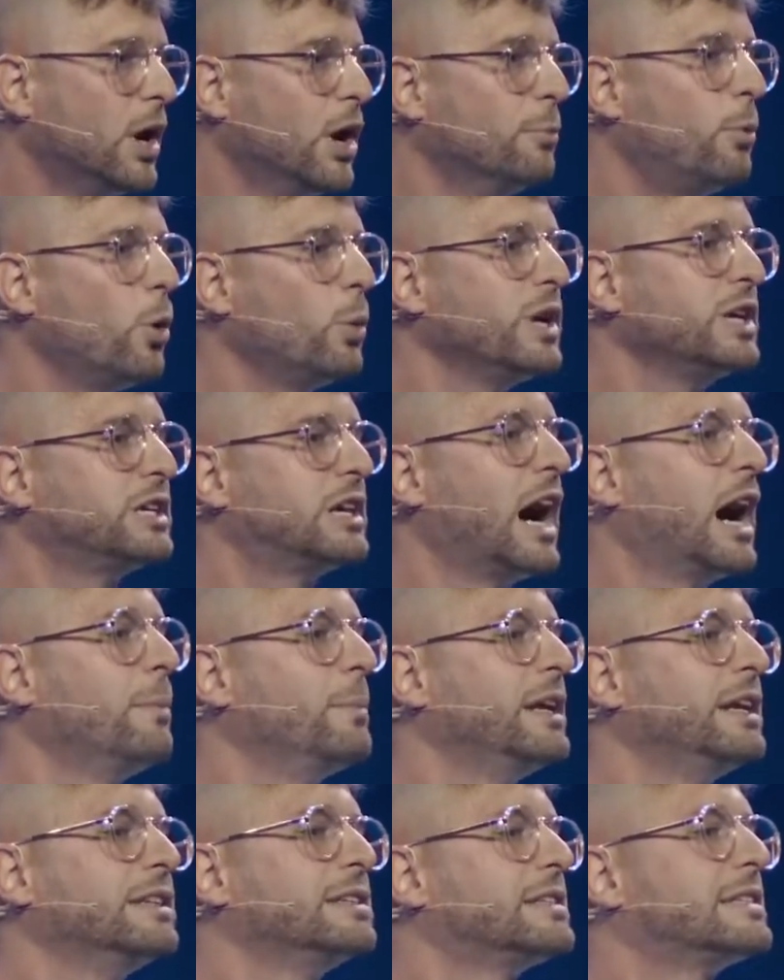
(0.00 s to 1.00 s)
but we
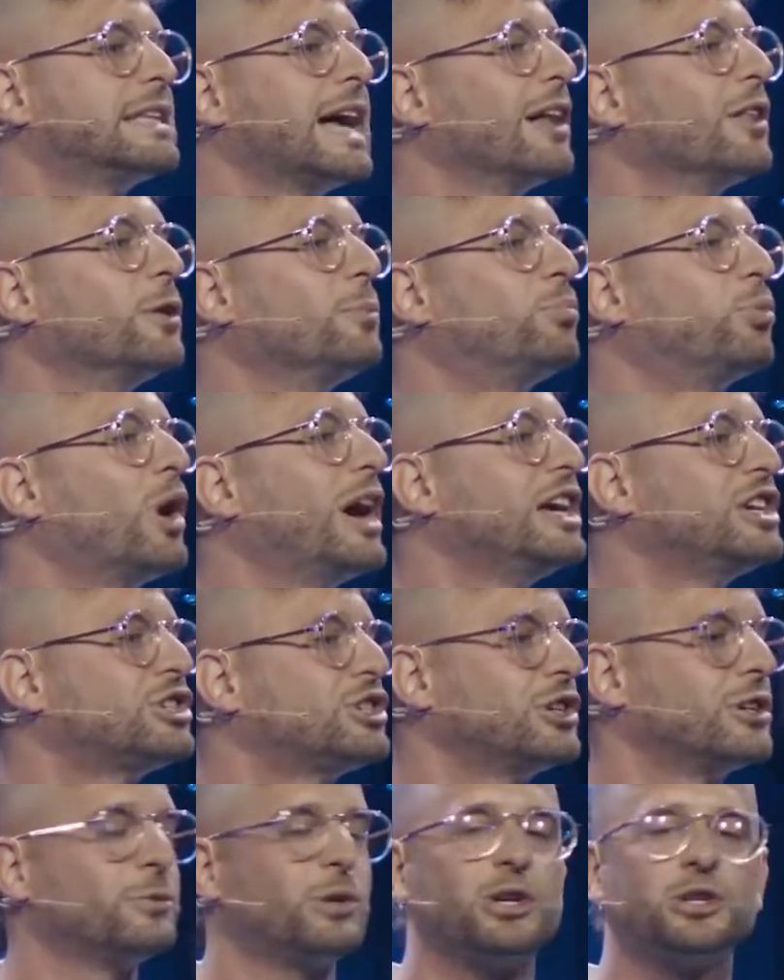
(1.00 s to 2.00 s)
come in
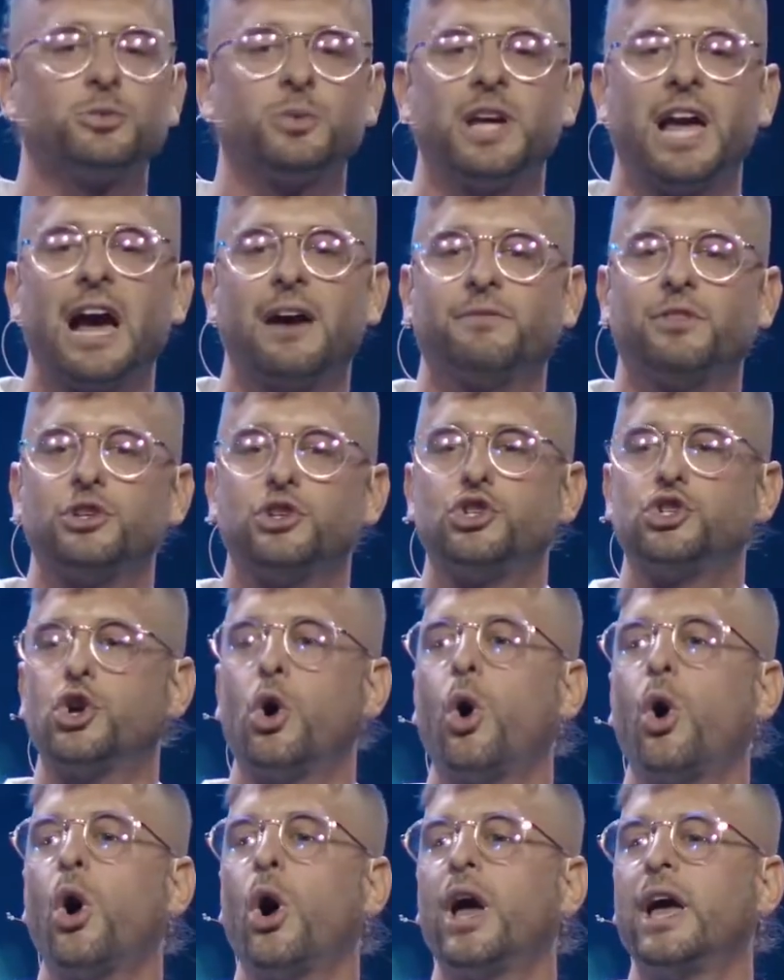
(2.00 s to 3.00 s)
celebration because we have the
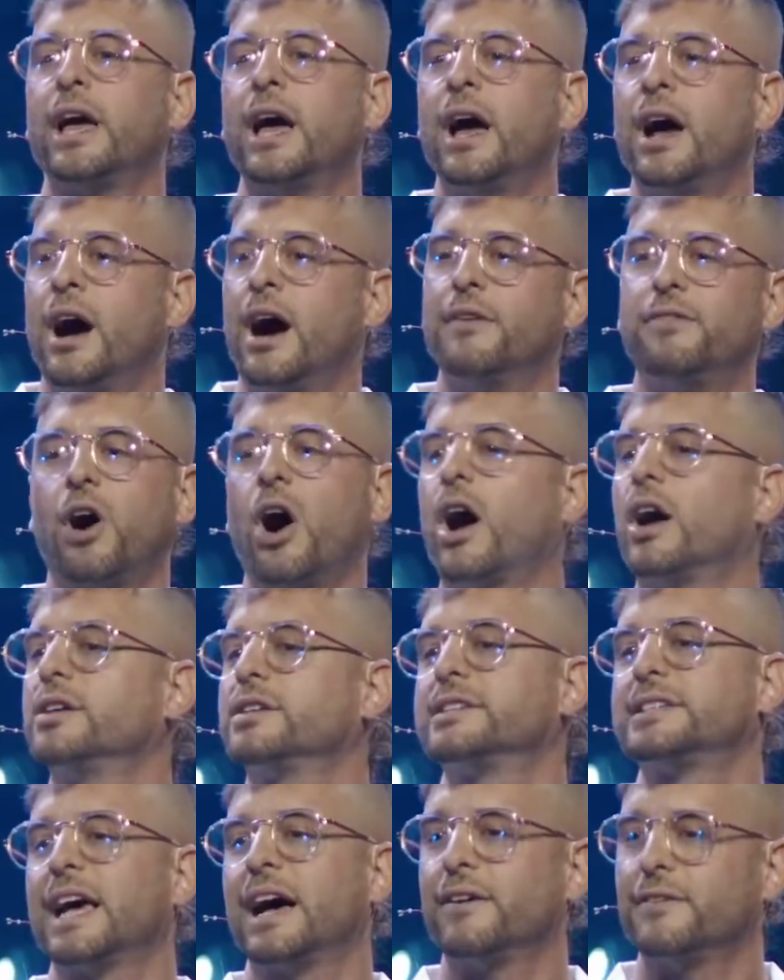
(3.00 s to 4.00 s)
joy of our
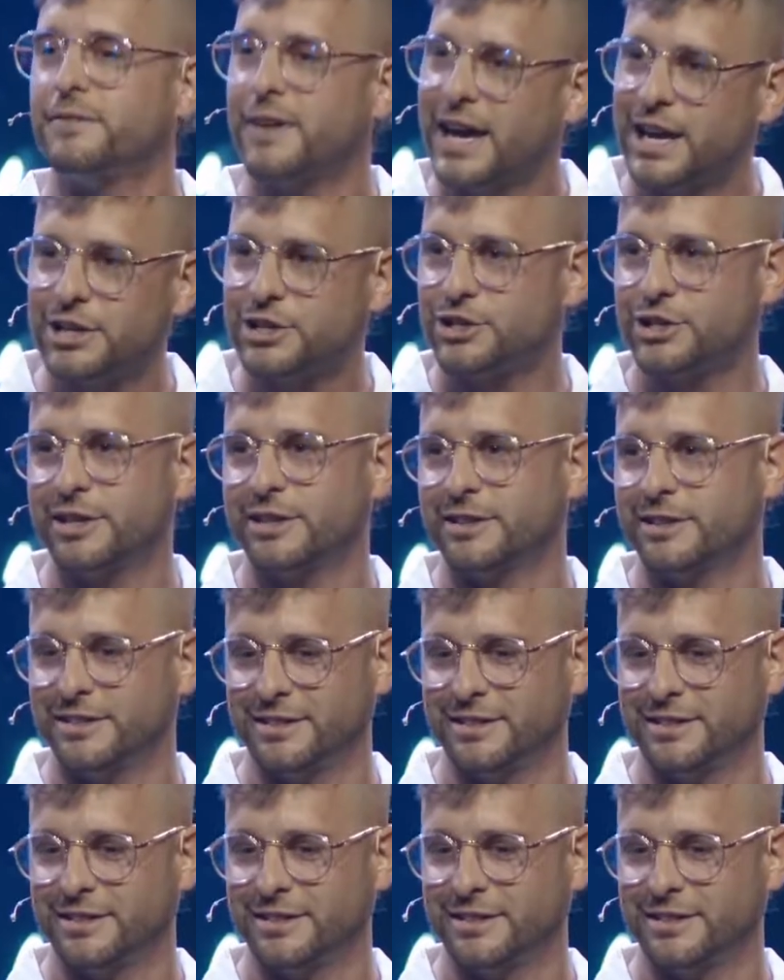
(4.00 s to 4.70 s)
salvation.